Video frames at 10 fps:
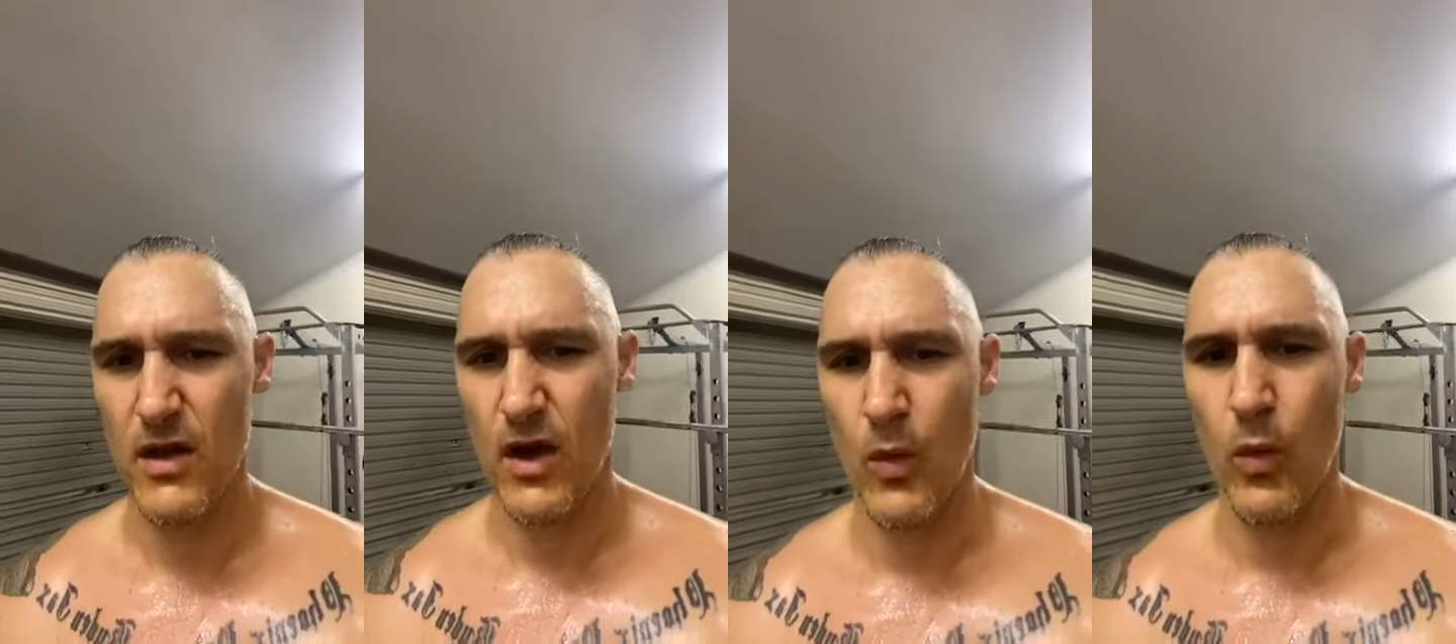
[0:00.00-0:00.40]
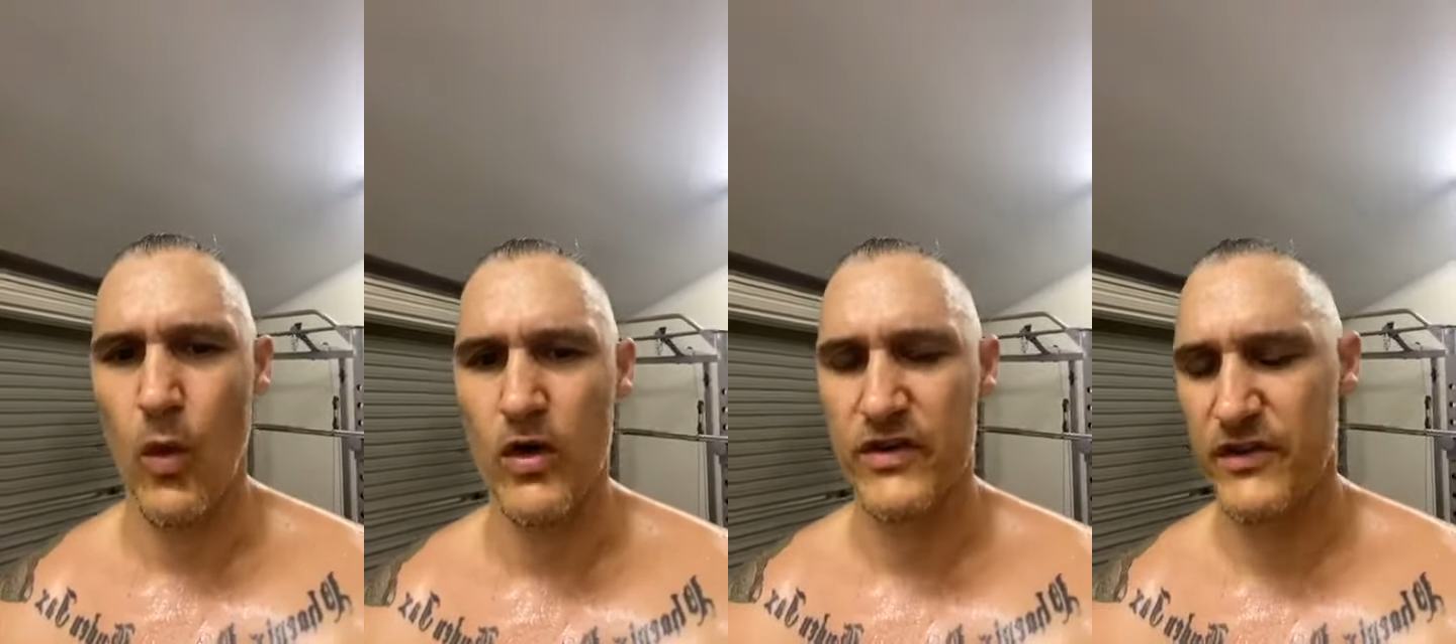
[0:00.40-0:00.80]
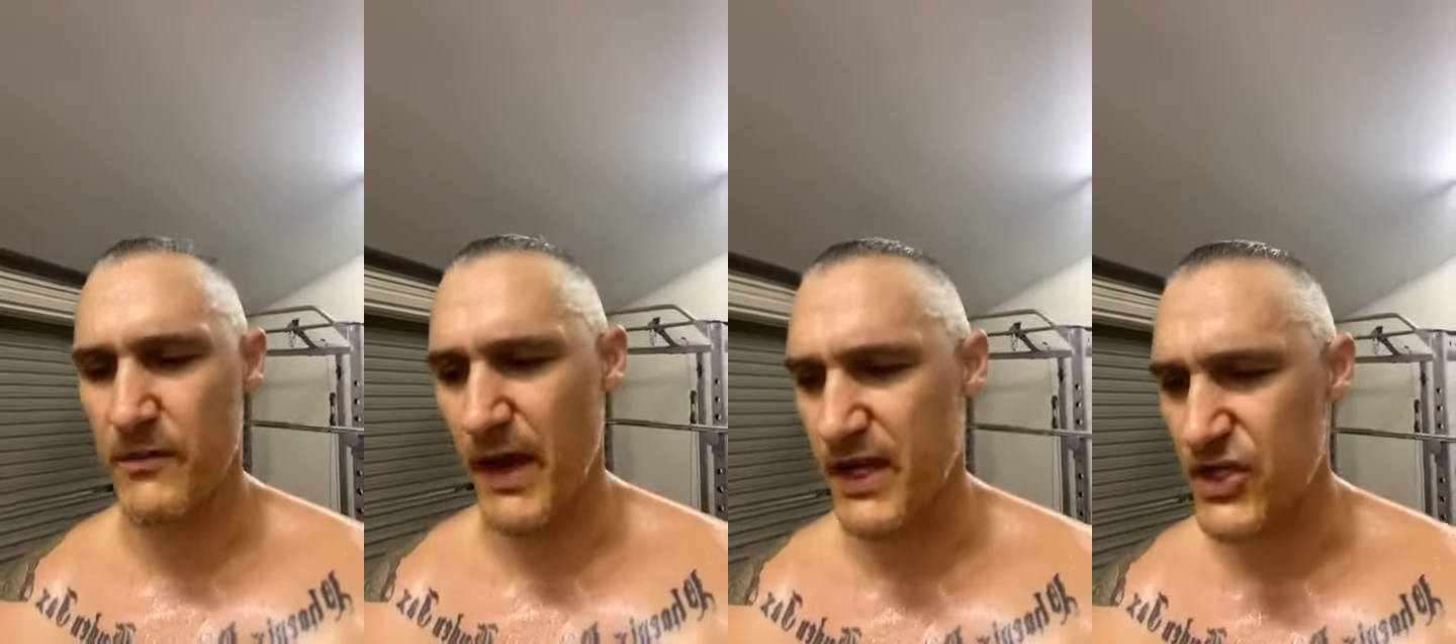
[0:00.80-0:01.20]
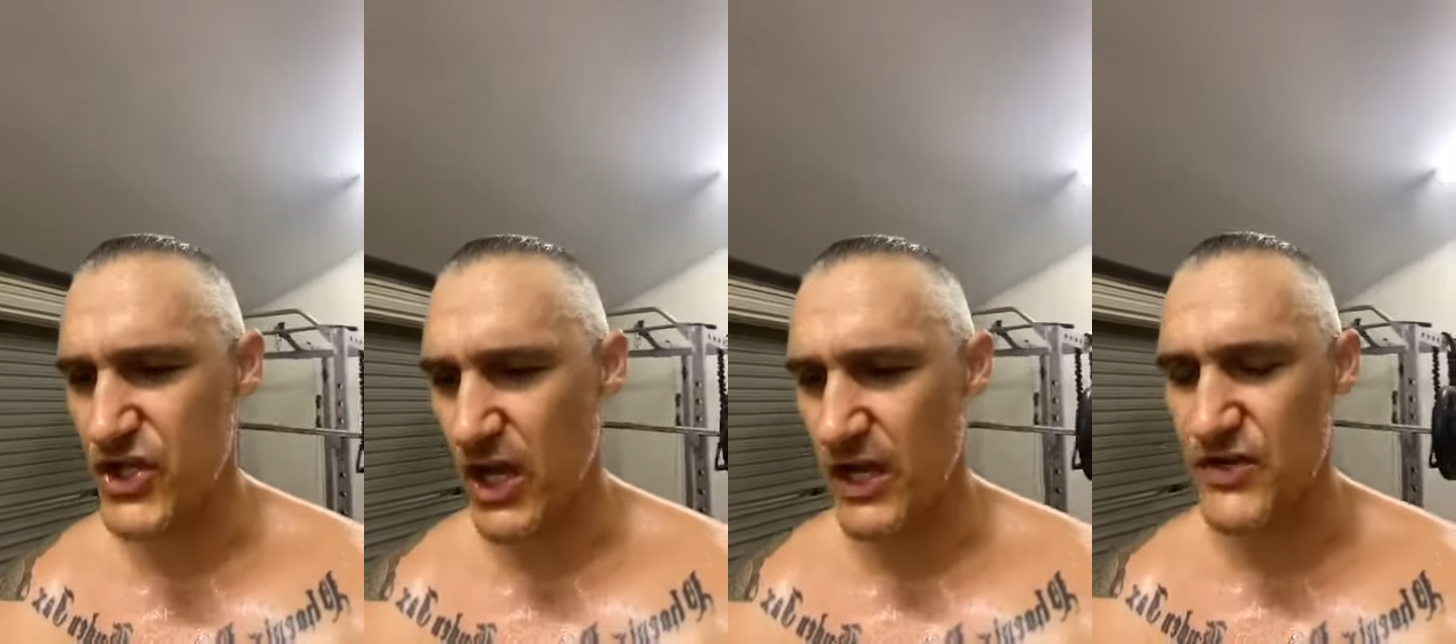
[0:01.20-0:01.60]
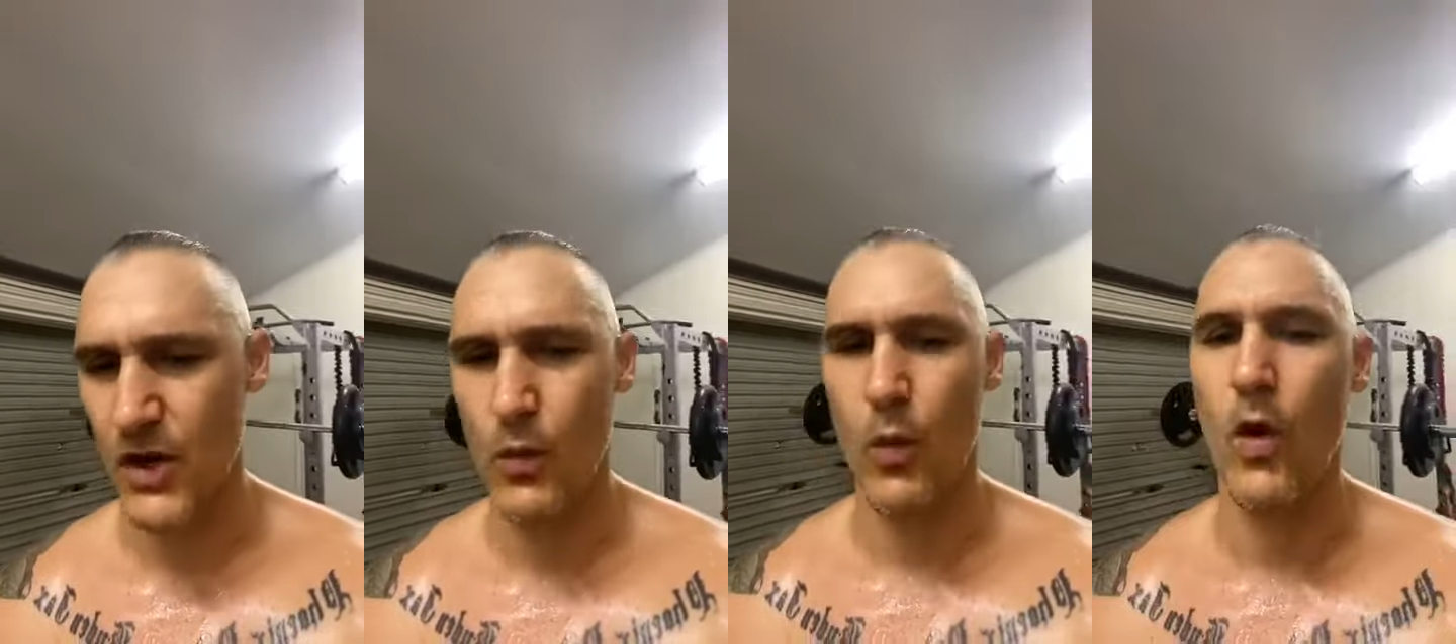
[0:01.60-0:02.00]
I want to make a change,
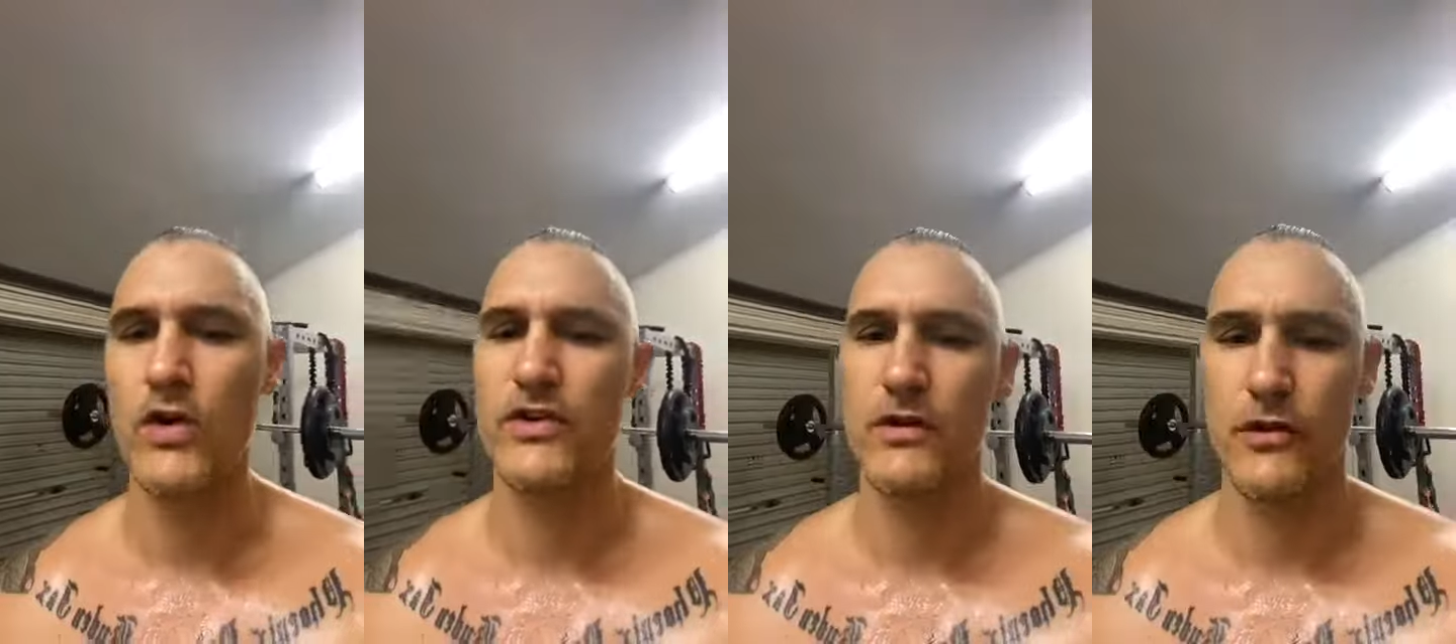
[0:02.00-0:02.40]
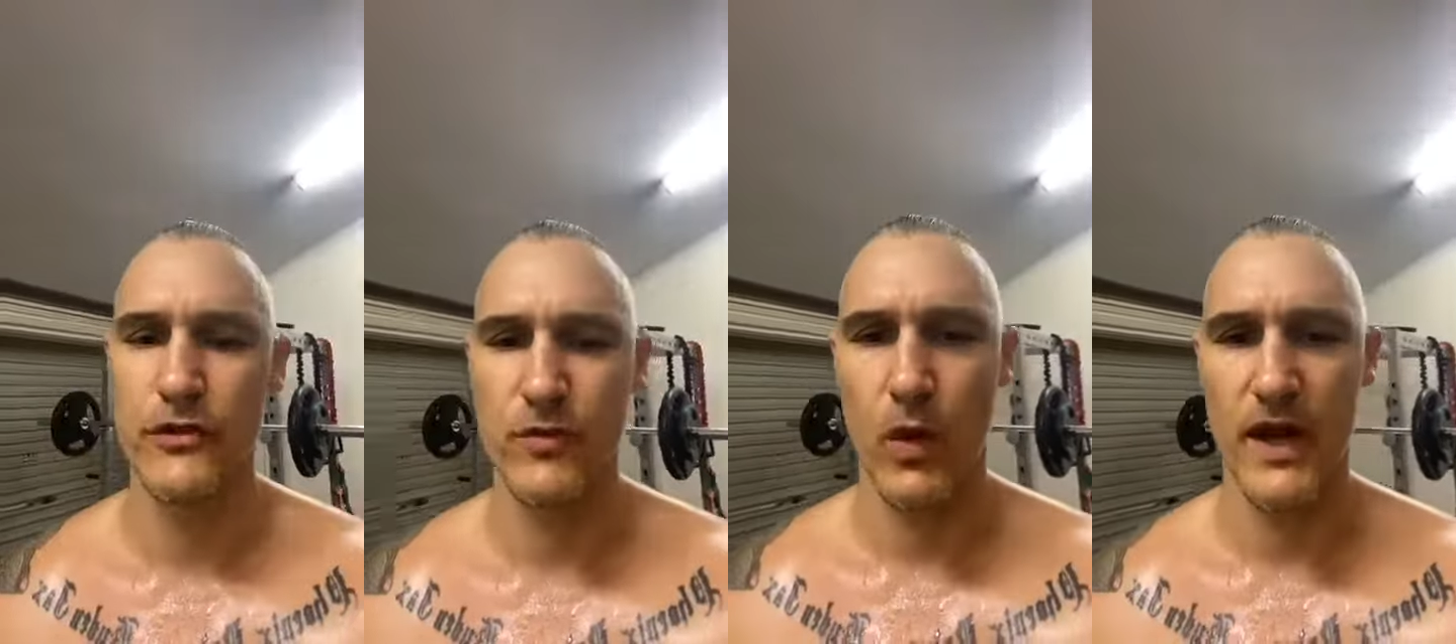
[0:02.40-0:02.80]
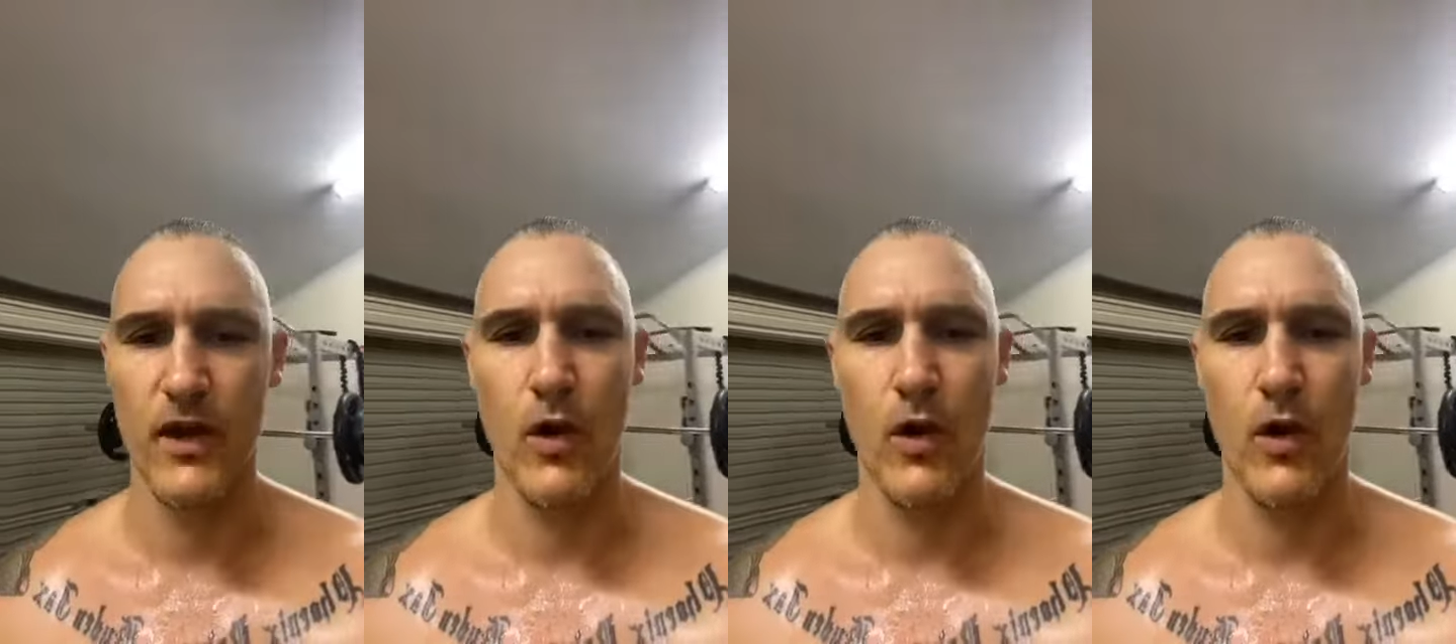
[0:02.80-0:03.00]
I want to lose weight,